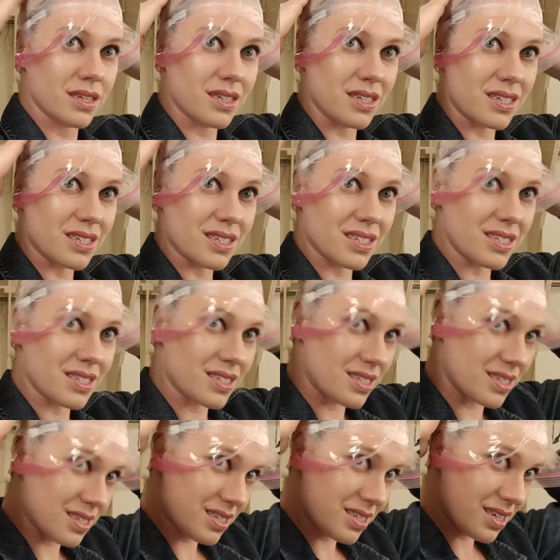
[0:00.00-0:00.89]
Because this
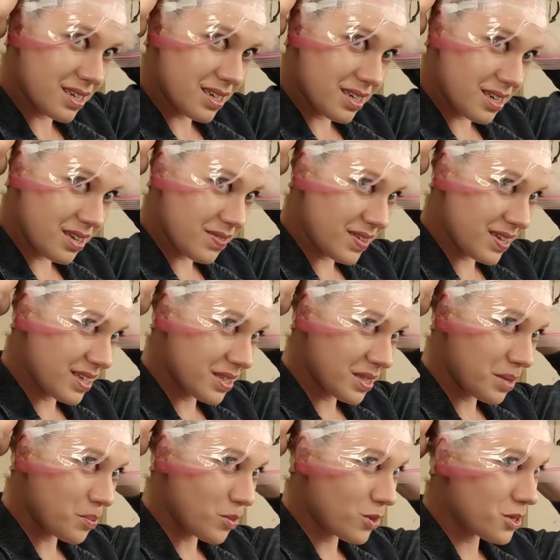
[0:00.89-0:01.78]
is
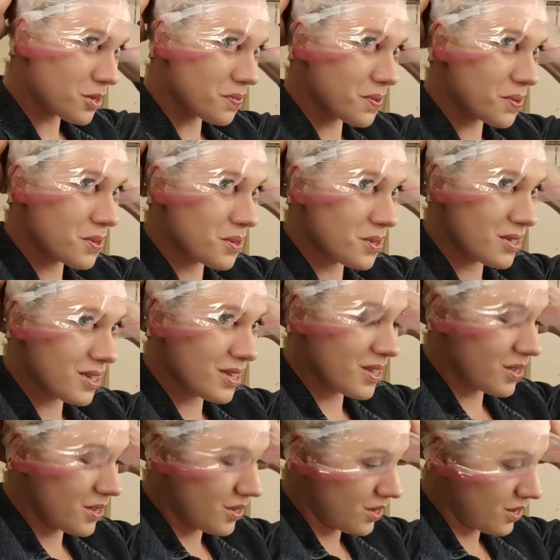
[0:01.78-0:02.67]
significantly more difficult
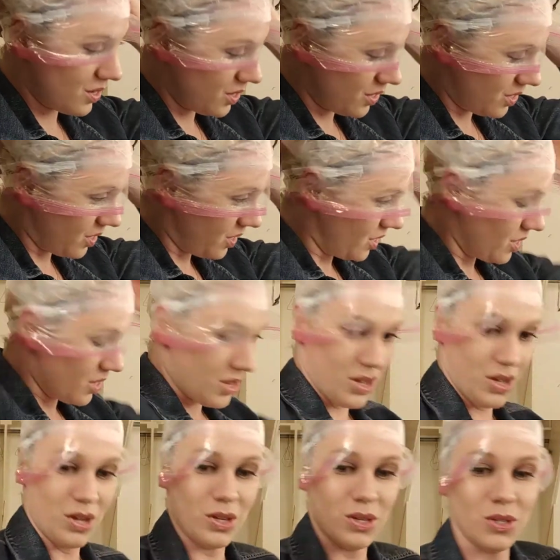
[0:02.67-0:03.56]

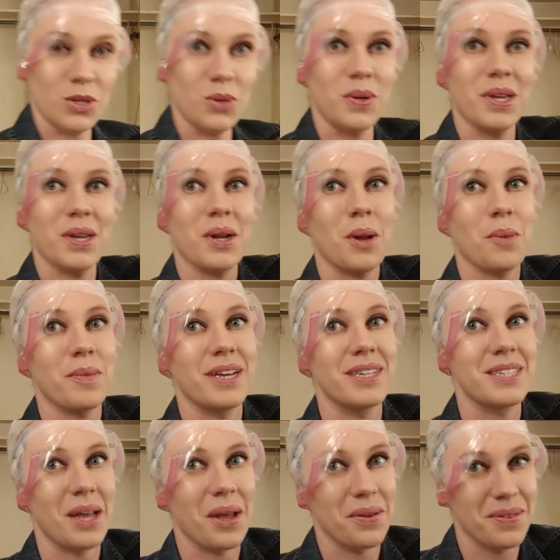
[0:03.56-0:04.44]
doing it on
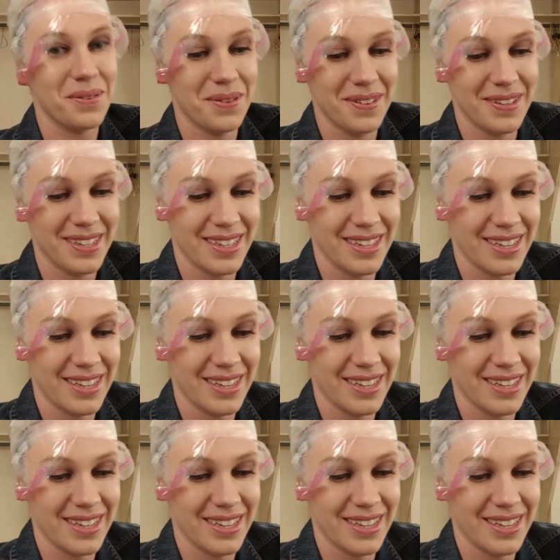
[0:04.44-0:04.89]
myself.